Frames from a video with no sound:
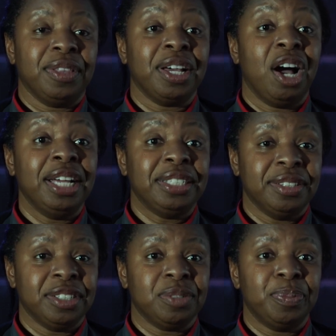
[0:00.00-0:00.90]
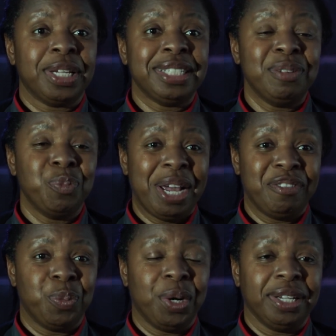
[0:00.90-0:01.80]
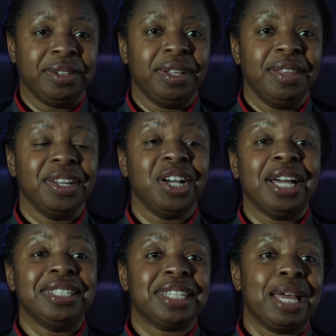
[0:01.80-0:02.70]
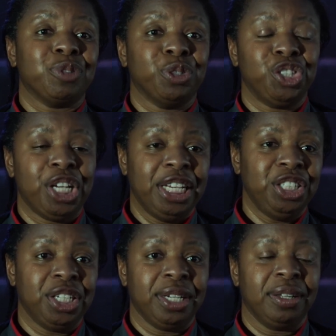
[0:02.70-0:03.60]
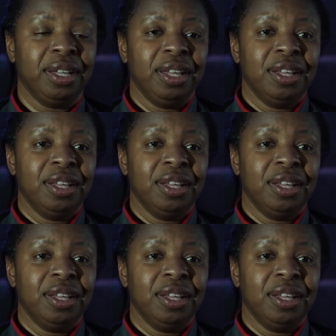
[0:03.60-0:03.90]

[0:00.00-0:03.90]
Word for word: the guidance because in wave one, the guidance kept on changing.